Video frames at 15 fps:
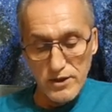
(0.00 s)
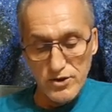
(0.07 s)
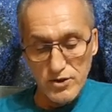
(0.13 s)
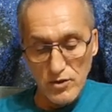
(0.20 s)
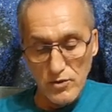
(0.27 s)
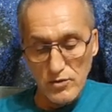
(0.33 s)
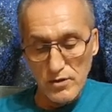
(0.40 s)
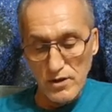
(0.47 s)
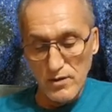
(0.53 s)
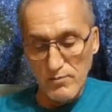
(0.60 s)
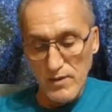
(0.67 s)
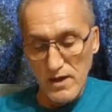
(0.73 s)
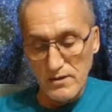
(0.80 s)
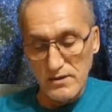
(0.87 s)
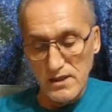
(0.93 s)
That light
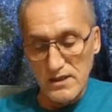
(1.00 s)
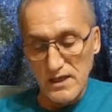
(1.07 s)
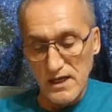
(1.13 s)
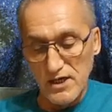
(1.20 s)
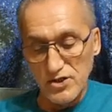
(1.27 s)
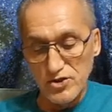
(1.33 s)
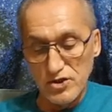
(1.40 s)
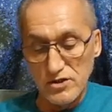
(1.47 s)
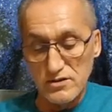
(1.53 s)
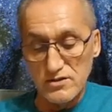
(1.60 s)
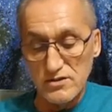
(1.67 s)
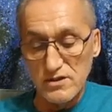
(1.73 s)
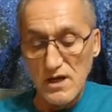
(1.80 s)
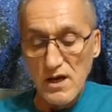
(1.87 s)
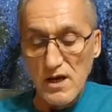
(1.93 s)
shall burn
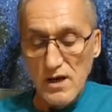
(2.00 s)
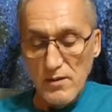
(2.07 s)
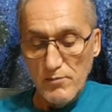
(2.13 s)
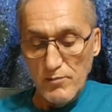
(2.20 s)
forth